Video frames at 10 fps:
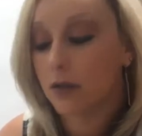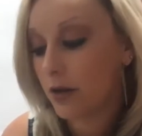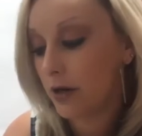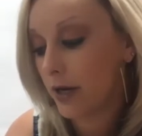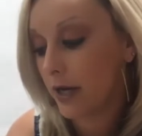
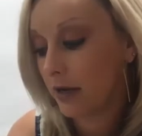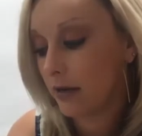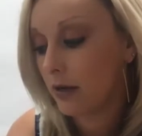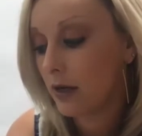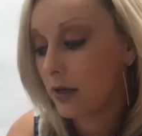
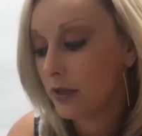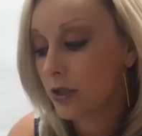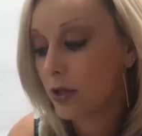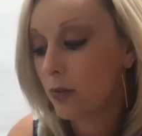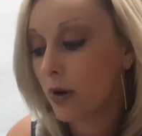good.
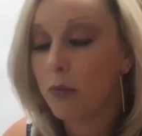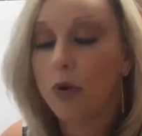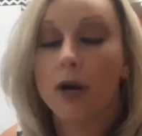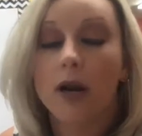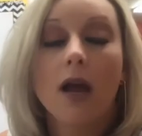Let's do one
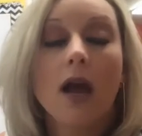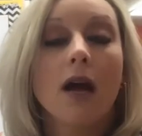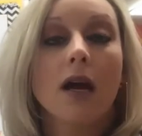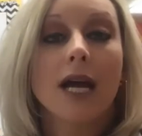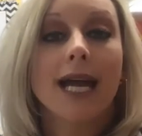more.
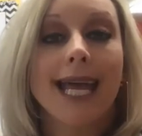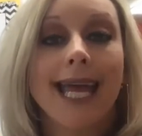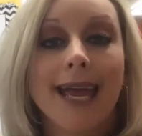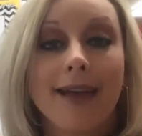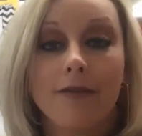
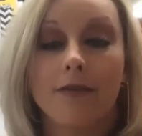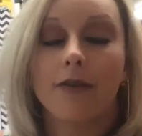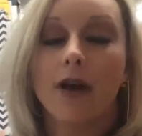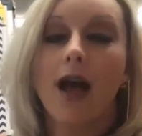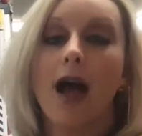
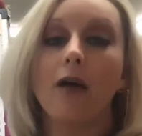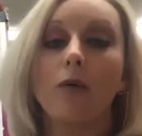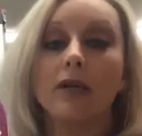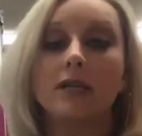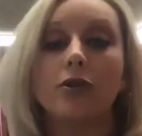Give. I
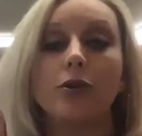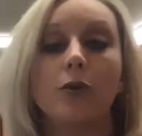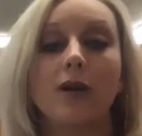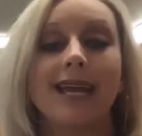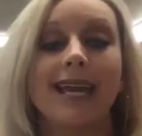want to
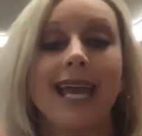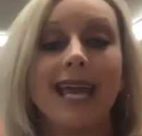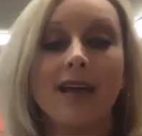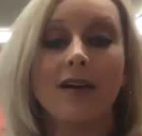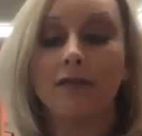
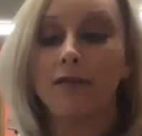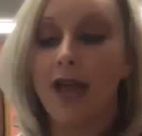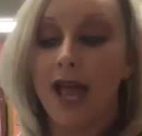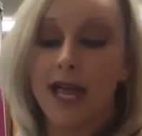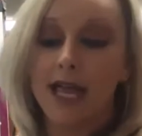give
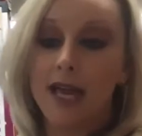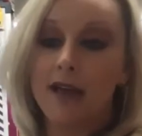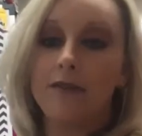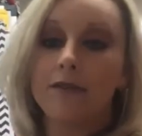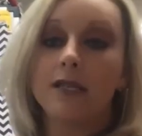a
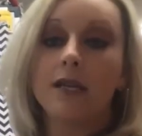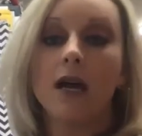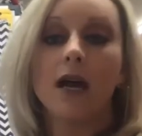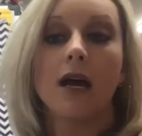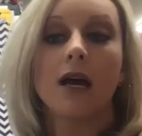gift.
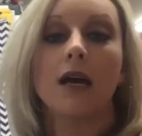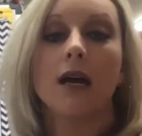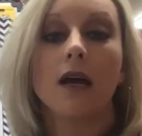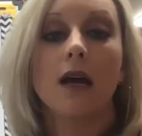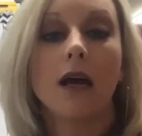
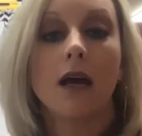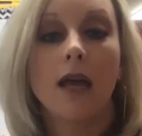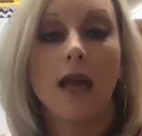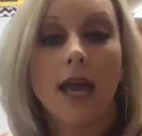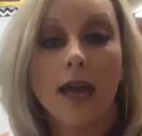
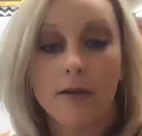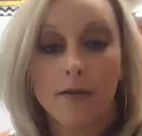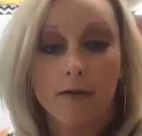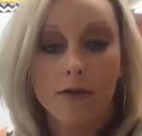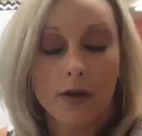
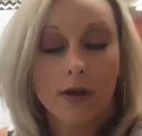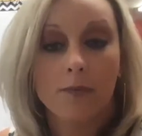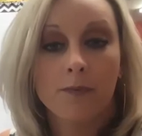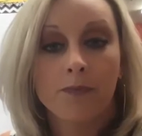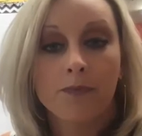Give.
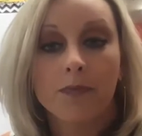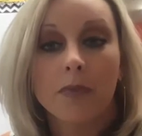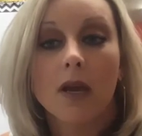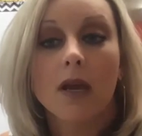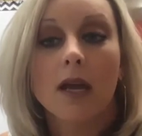
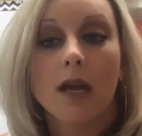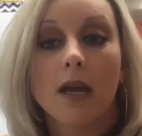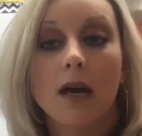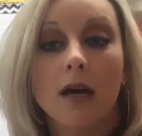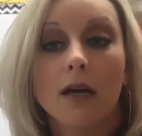
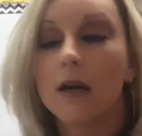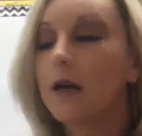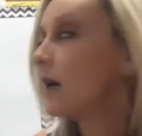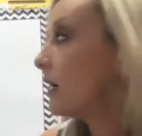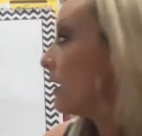G, g,